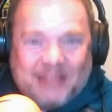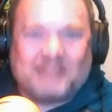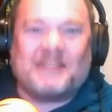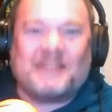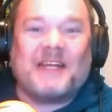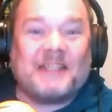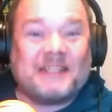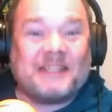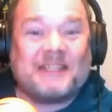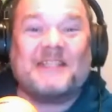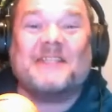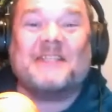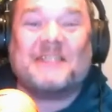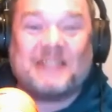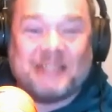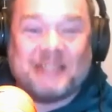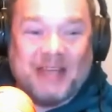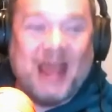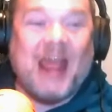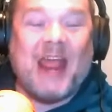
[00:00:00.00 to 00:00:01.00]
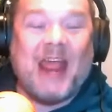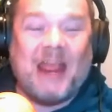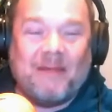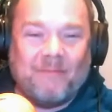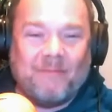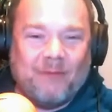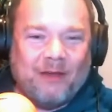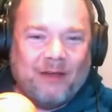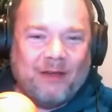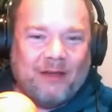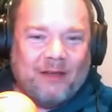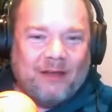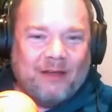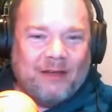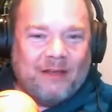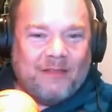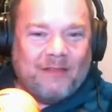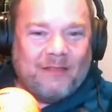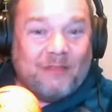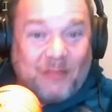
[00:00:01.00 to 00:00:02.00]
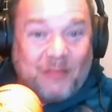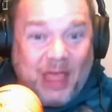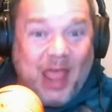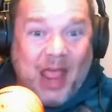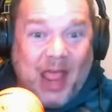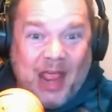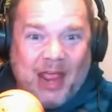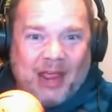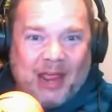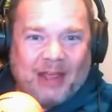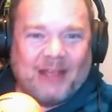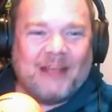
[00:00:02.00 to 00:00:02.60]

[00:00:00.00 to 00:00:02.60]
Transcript: It's the same thing.